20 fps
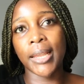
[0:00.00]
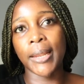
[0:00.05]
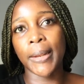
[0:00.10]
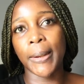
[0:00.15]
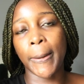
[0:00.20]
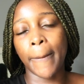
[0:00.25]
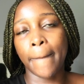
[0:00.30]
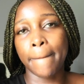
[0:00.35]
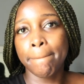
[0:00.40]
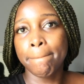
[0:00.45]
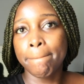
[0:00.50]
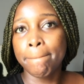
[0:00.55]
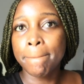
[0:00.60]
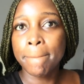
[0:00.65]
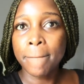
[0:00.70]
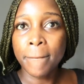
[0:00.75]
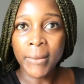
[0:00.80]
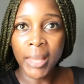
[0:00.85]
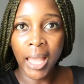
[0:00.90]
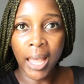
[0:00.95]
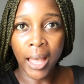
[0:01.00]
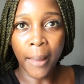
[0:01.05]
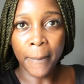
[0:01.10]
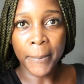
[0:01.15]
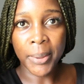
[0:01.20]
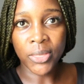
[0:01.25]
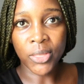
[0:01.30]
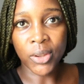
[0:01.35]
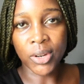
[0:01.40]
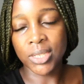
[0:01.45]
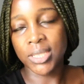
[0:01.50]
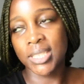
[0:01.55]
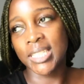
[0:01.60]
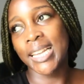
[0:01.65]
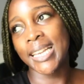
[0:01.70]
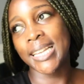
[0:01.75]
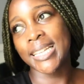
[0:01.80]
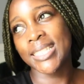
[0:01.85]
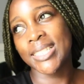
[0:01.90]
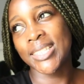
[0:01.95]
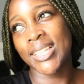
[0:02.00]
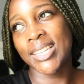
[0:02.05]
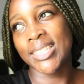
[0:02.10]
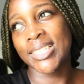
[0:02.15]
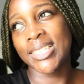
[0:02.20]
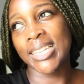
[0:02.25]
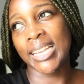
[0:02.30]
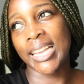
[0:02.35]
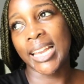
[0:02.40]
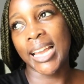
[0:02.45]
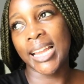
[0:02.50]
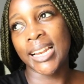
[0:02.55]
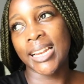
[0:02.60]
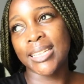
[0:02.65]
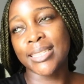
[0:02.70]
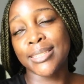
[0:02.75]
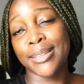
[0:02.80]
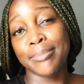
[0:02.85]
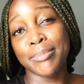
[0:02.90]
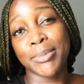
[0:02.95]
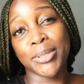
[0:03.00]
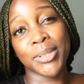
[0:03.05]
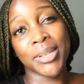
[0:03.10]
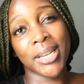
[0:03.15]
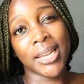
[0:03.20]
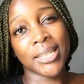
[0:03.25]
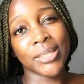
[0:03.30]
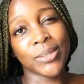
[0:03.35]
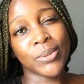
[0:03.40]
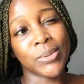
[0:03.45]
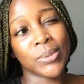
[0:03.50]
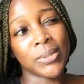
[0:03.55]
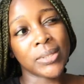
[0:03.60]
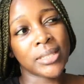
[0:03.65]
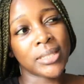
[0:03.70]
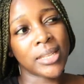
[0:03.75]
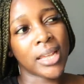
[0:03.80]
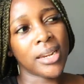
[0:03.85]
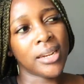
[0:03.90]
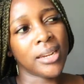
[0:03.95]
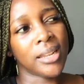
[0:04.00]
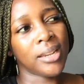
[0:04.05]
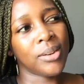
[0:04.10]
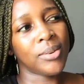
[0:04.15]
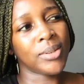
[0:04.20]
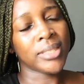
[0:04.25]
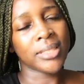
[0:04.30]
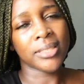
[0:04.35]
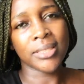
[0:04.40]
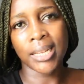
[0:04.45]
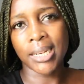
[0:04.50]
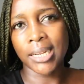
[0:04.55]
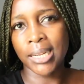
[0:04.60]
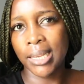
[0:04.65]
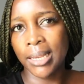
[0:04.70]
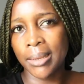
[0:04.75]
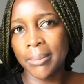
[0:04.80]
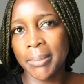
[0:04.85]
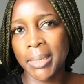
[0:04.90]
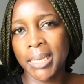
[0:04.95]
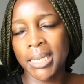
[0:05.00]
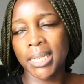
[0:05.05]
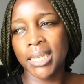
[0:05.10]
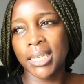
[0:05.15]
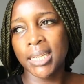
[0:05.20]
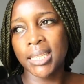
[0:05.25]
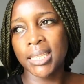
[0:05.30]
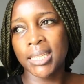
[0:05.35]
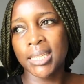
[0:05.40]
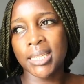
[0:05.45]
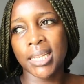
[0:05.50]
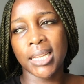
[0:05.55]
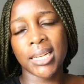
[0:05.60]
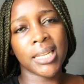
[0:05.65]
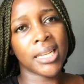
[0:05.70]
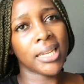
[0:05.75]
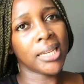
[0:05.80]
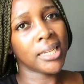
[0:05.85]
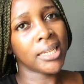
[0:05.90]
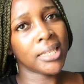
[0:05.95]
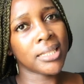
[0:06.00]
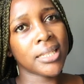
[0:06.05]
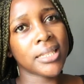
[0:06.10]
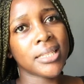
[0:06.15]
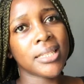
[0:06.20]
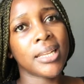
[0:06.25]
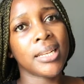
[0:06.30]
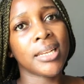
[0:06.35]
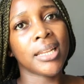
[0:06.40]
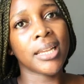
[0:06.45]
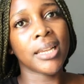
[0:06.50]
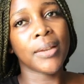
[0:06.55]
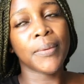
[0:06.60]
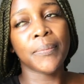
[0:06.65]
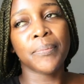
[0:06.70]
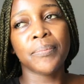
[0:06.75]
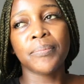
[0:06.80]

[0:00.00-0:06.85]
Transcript: And happy Thursday. It's Thursday. I last came to you guys on Sunday. Was it Sunday? Monday? Sunday? It's a Sunday.